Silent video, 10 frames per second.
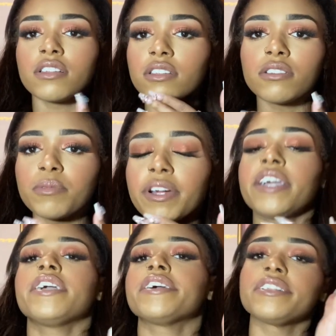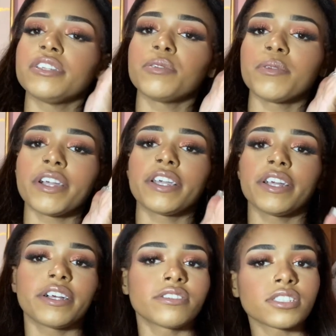A little bit right here, a little bit right
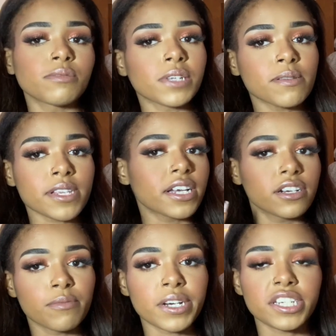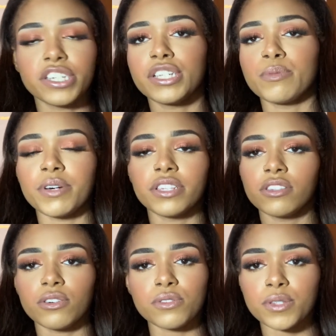here. Sometimes I get it on my cheeks, but
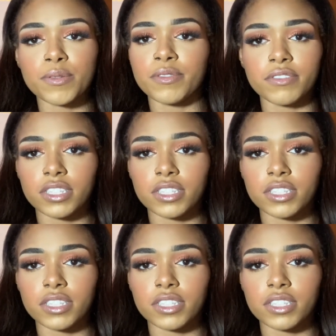those